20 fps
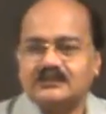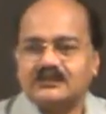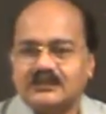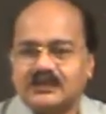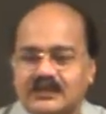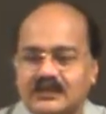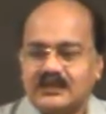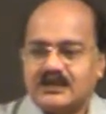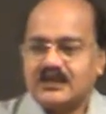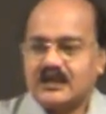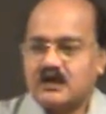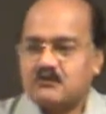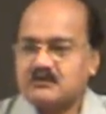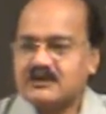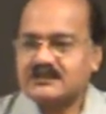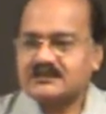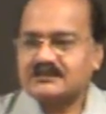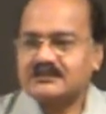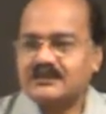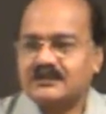
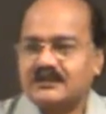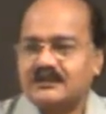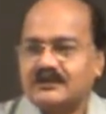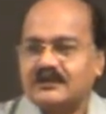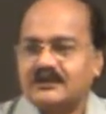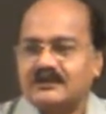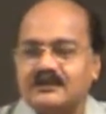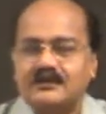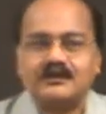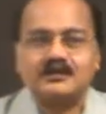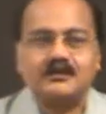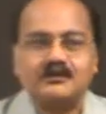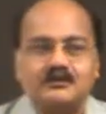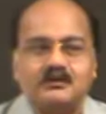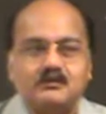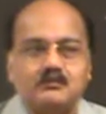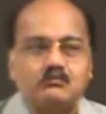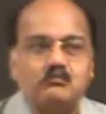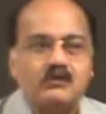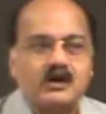among the
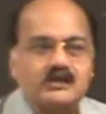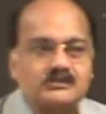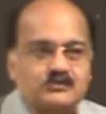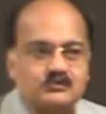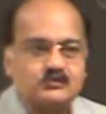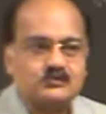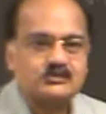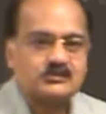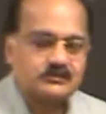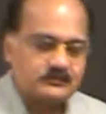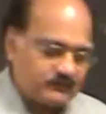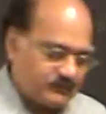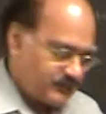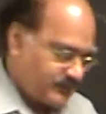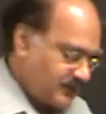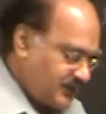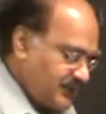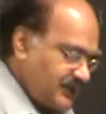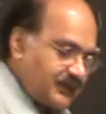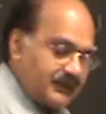modules,
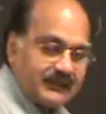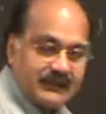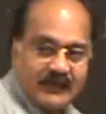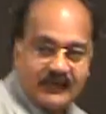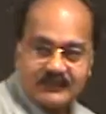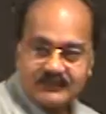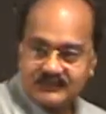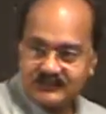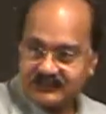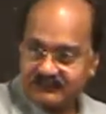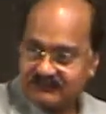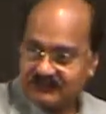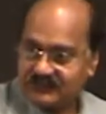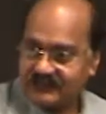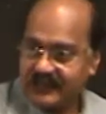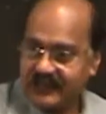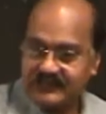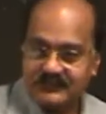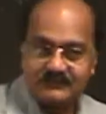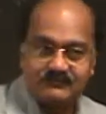regardless of the
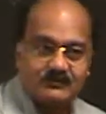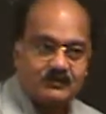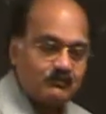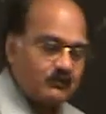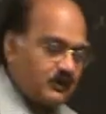size of the